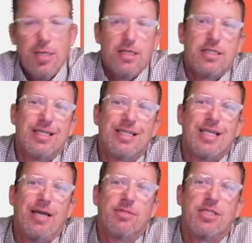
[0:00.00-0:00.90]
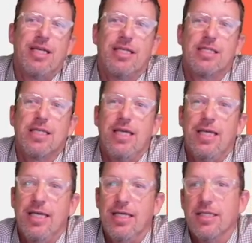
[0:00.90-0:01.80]
6 times 6
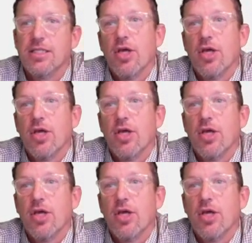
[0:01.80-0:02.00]
is